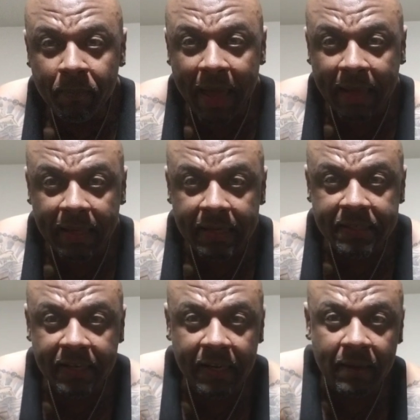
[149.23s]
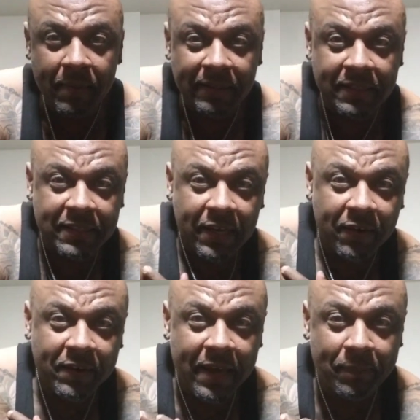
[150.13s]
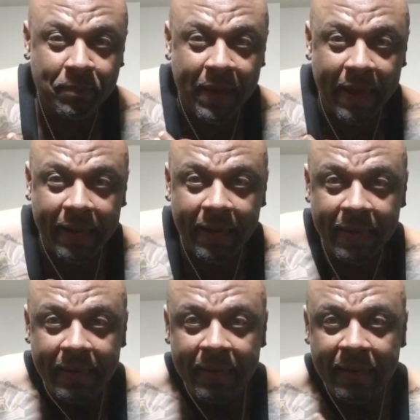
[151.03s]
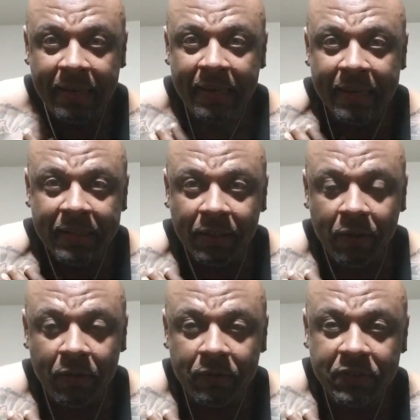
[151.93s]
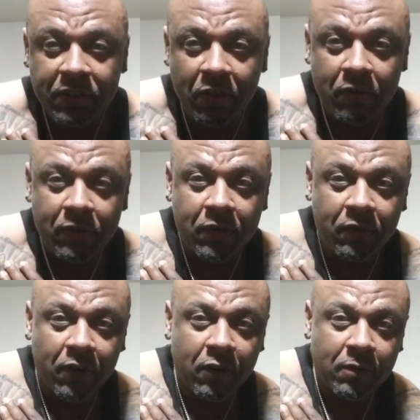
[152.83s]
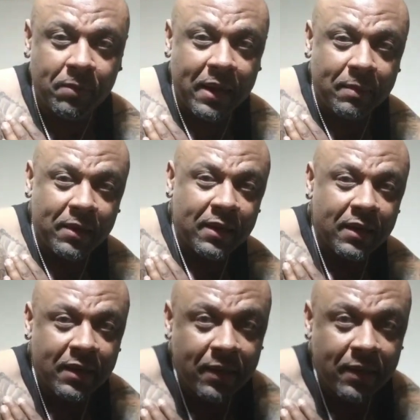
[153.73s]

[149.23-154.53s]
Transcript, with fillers: Back in the gym after tearing that pec. Low, slow, and grow, baby.